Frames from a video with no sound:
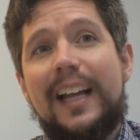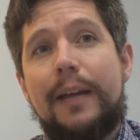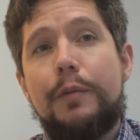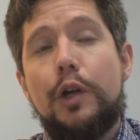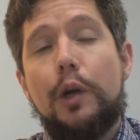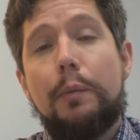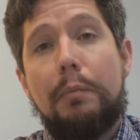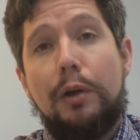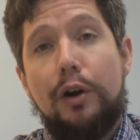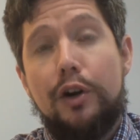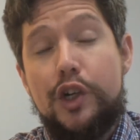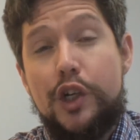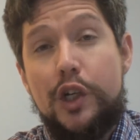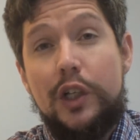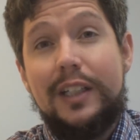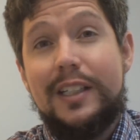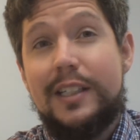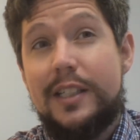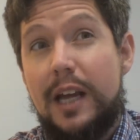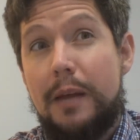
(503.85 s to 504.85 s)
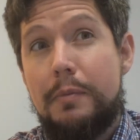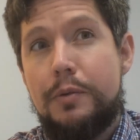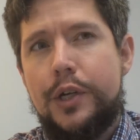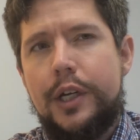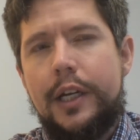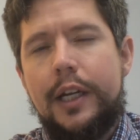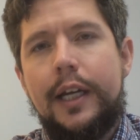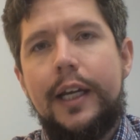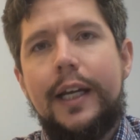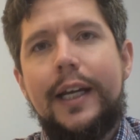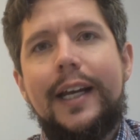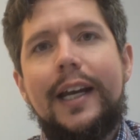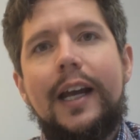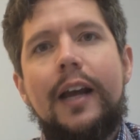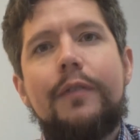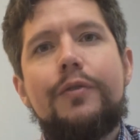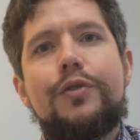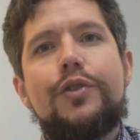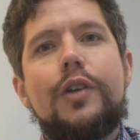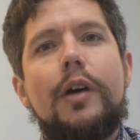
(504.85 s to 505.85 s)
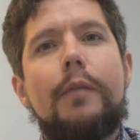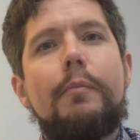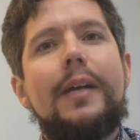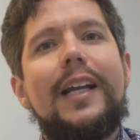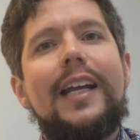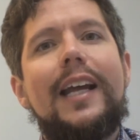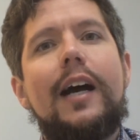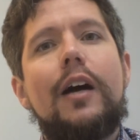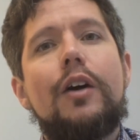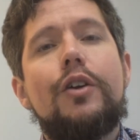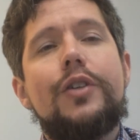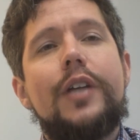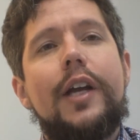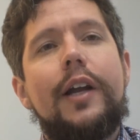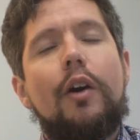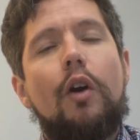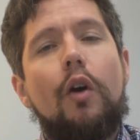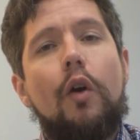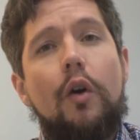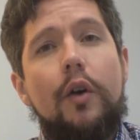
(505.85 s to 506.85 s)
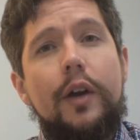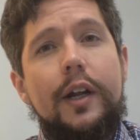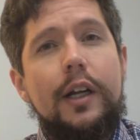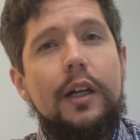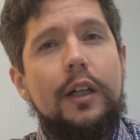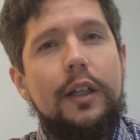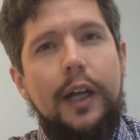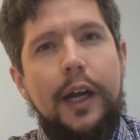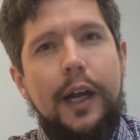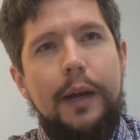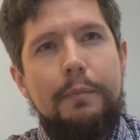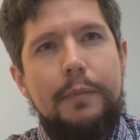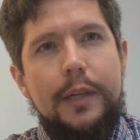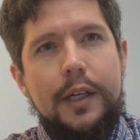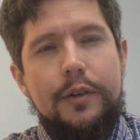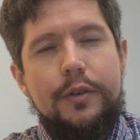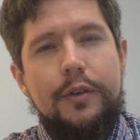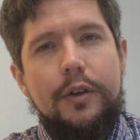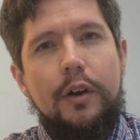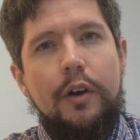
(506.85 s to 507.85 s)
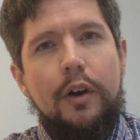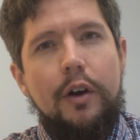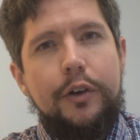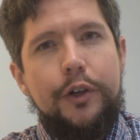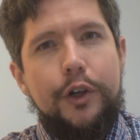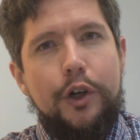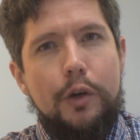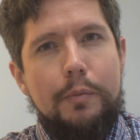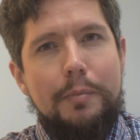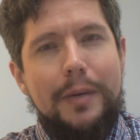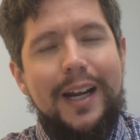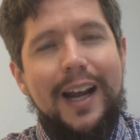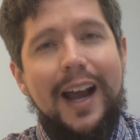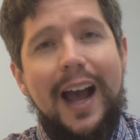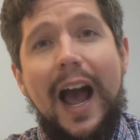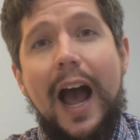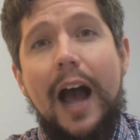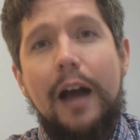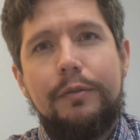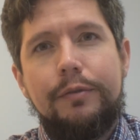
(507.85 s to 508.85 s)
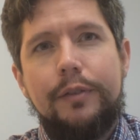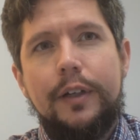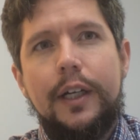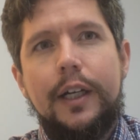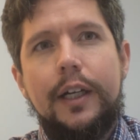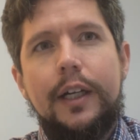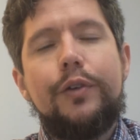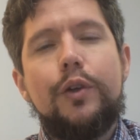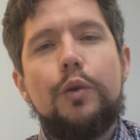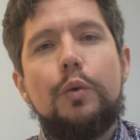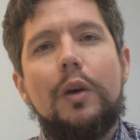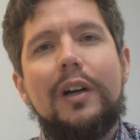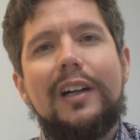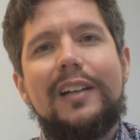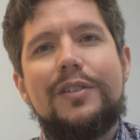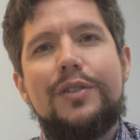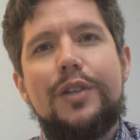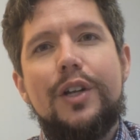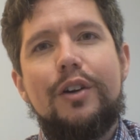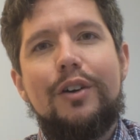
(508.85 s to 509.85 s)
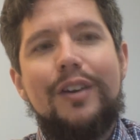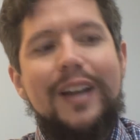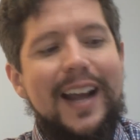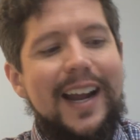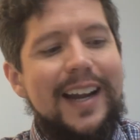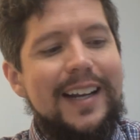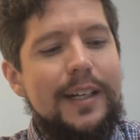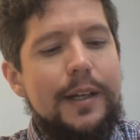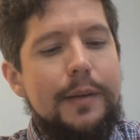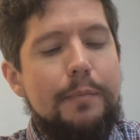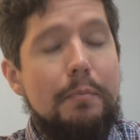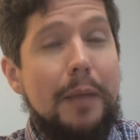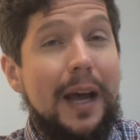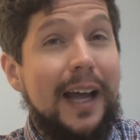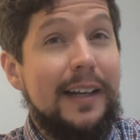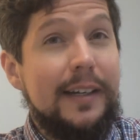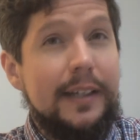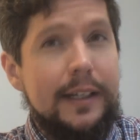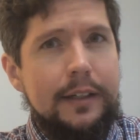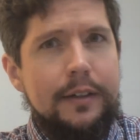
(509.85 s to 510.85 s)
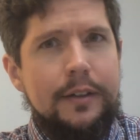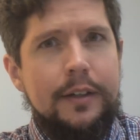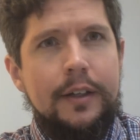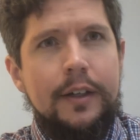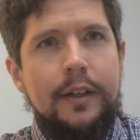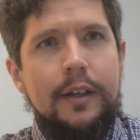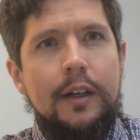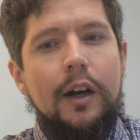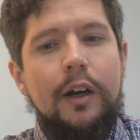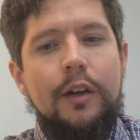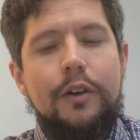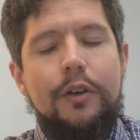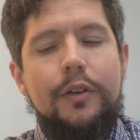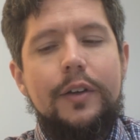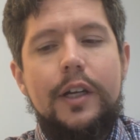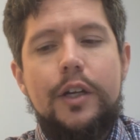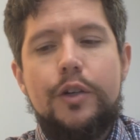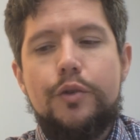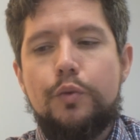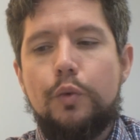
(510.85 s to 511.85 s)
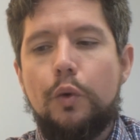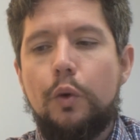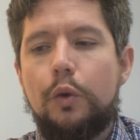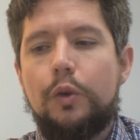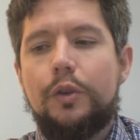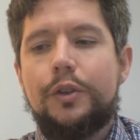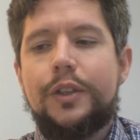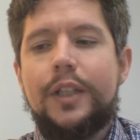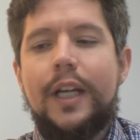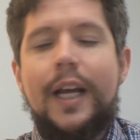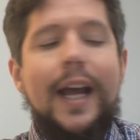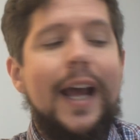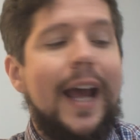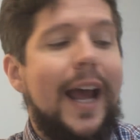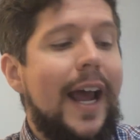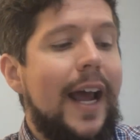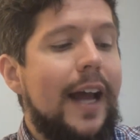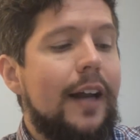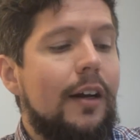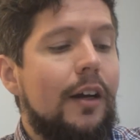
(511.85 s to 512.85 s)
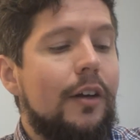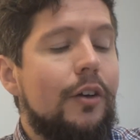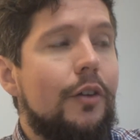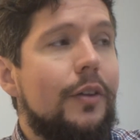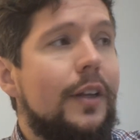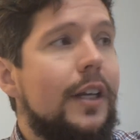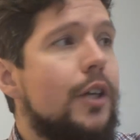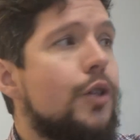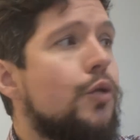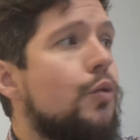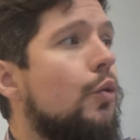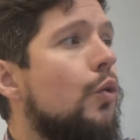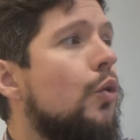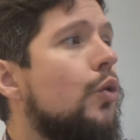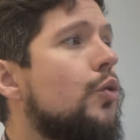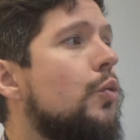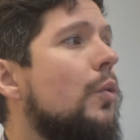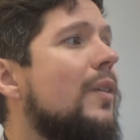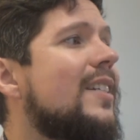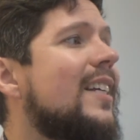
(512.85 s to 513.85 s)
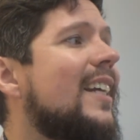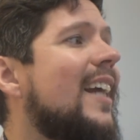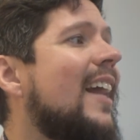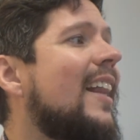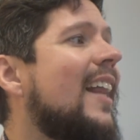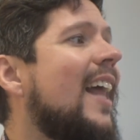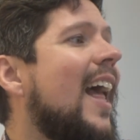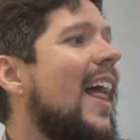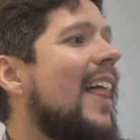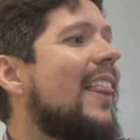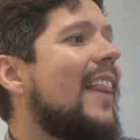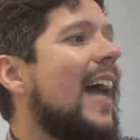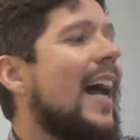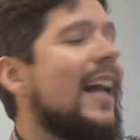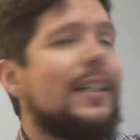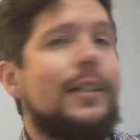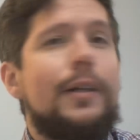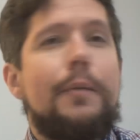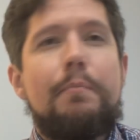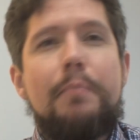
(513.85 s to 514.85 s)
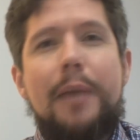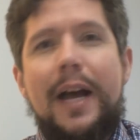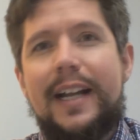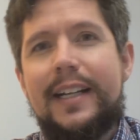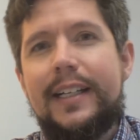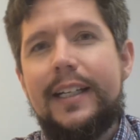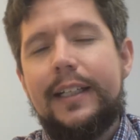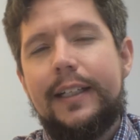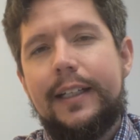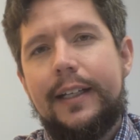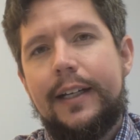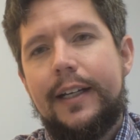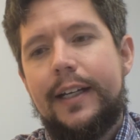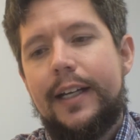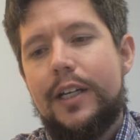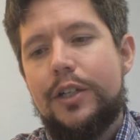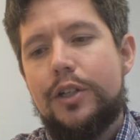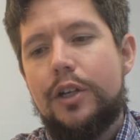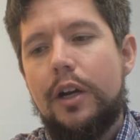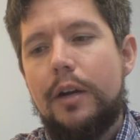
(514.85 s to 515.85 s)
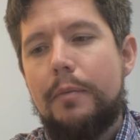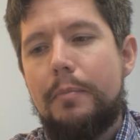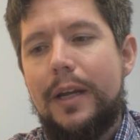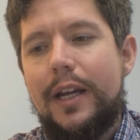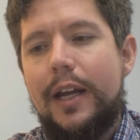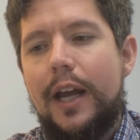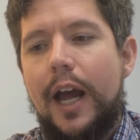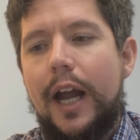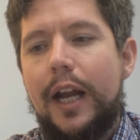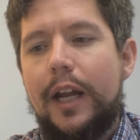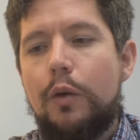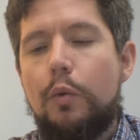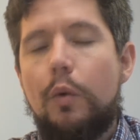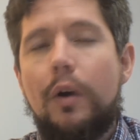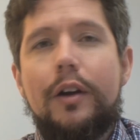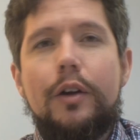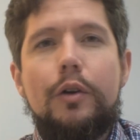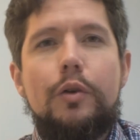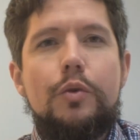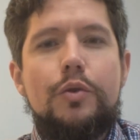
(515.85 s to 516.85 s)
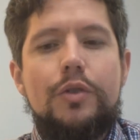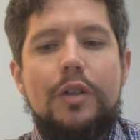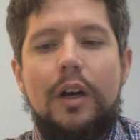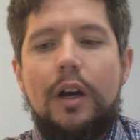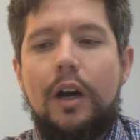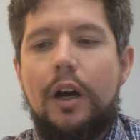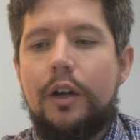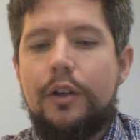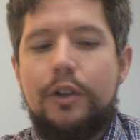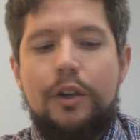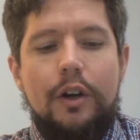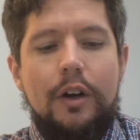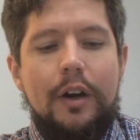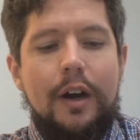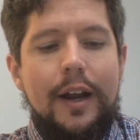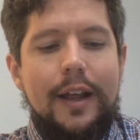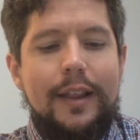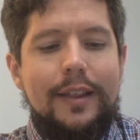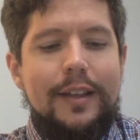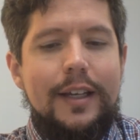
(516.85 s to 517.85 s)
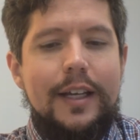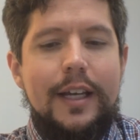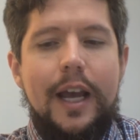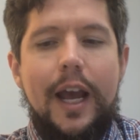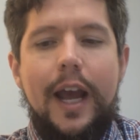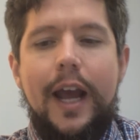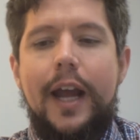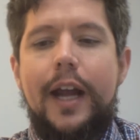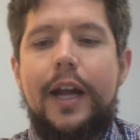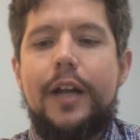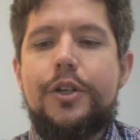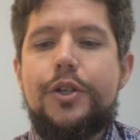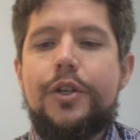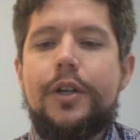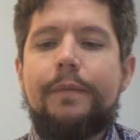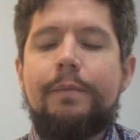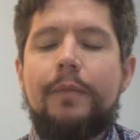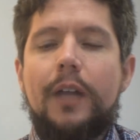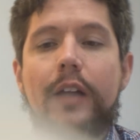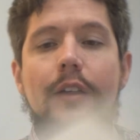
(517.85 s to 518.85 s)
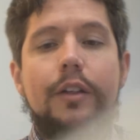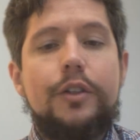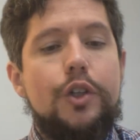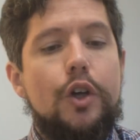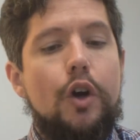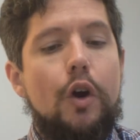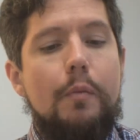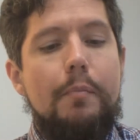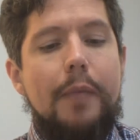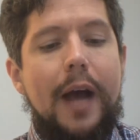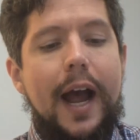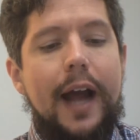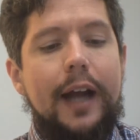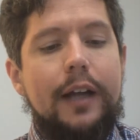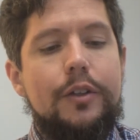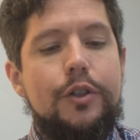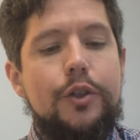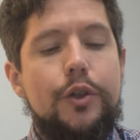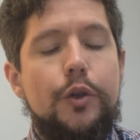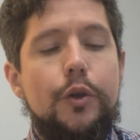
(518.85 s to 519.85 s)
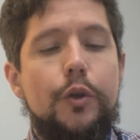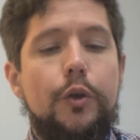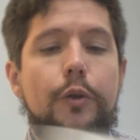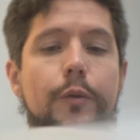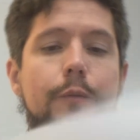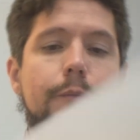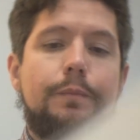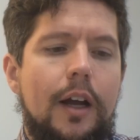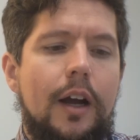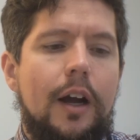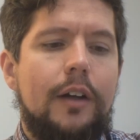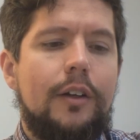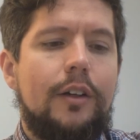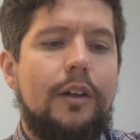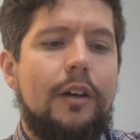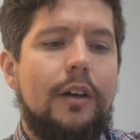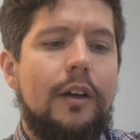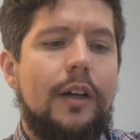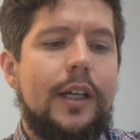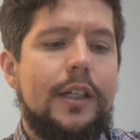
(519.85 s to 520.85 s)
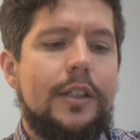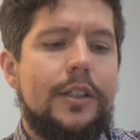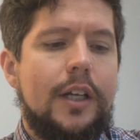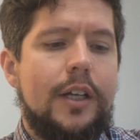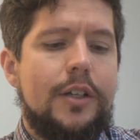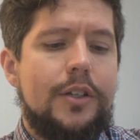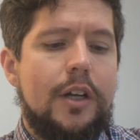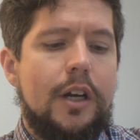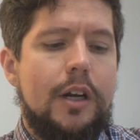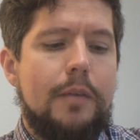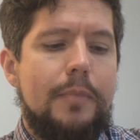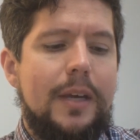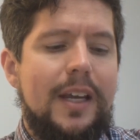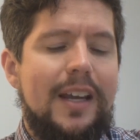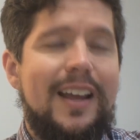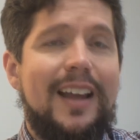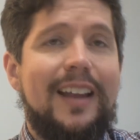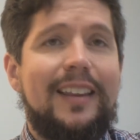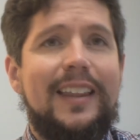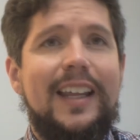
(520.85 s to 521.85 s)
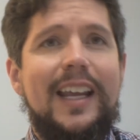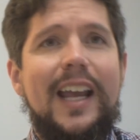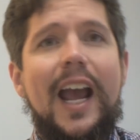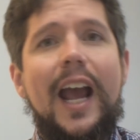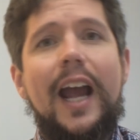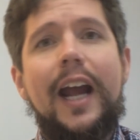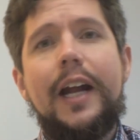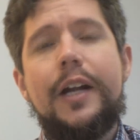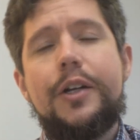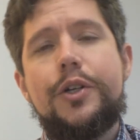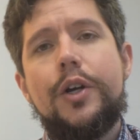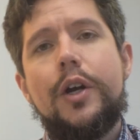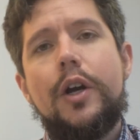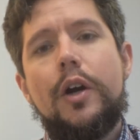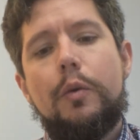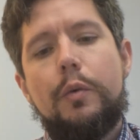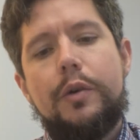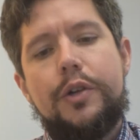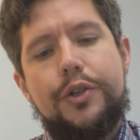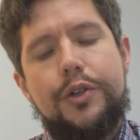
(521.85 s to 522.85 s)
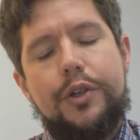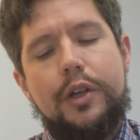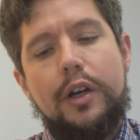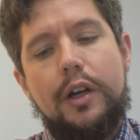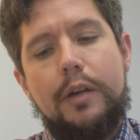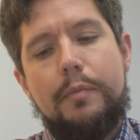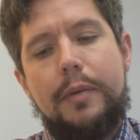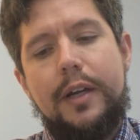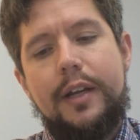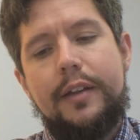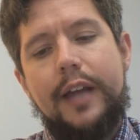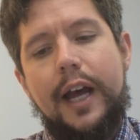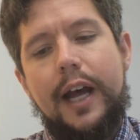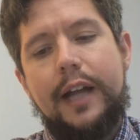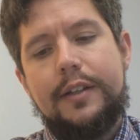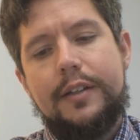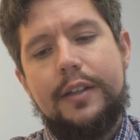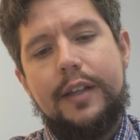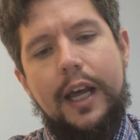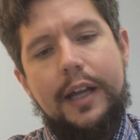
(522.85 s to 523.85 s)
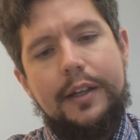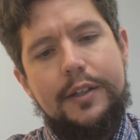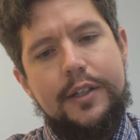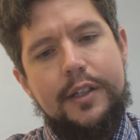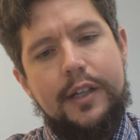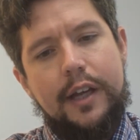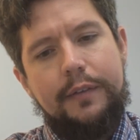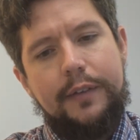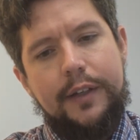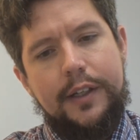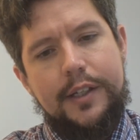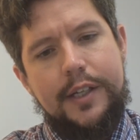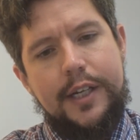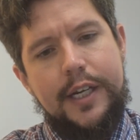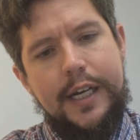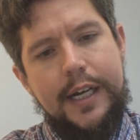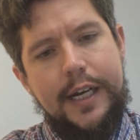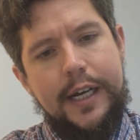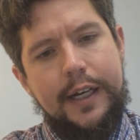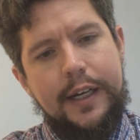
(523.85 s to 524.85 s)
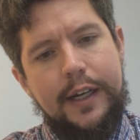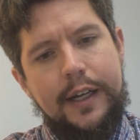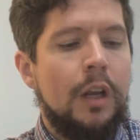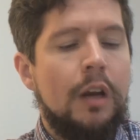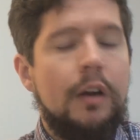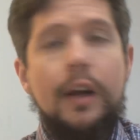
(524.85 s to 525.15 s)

your personal exemption if somebody else had already claimed it on your behalf, if you were considered a dependent under these rules. And under these rules, once again, that dependent is going to be anyone who's under the age, and let's go back to it's going to be in the age, which is going to be that 17.